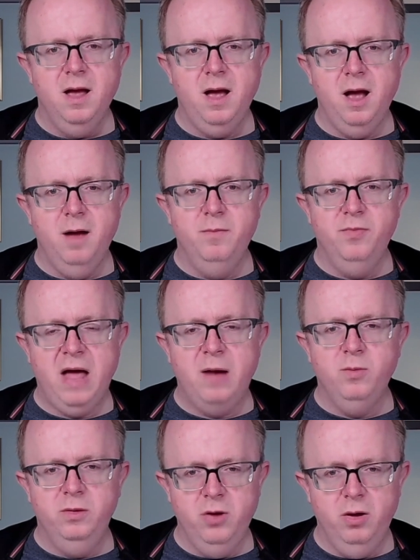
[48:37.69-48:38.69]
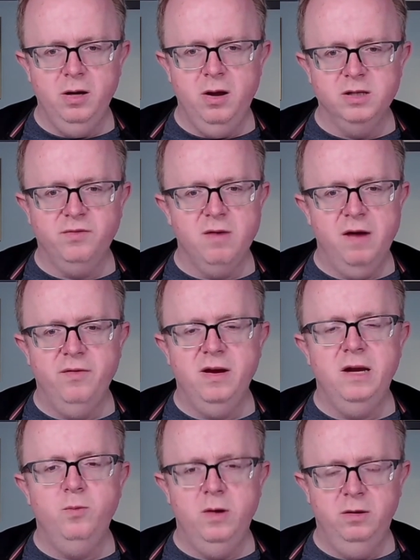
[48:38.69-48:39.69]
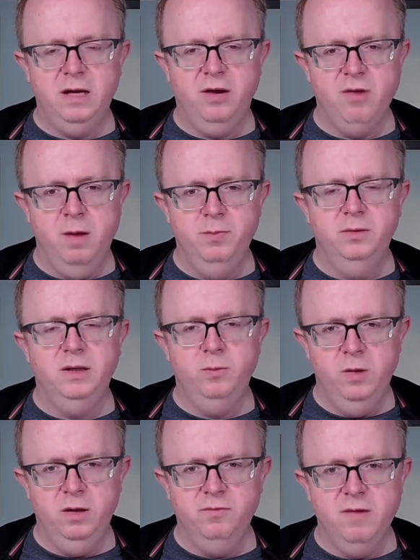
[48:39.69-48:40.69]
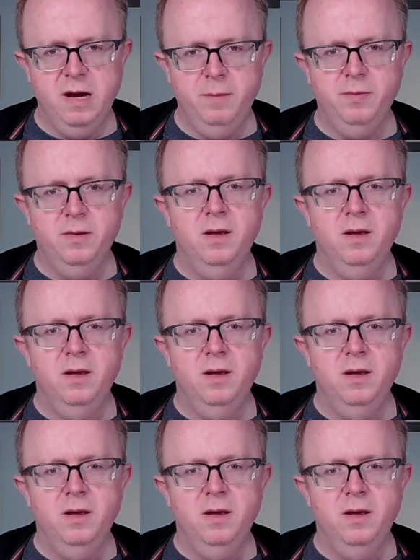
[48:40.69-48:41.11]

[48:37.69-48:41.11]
That will not last forever. It will get crumpled, it will rip.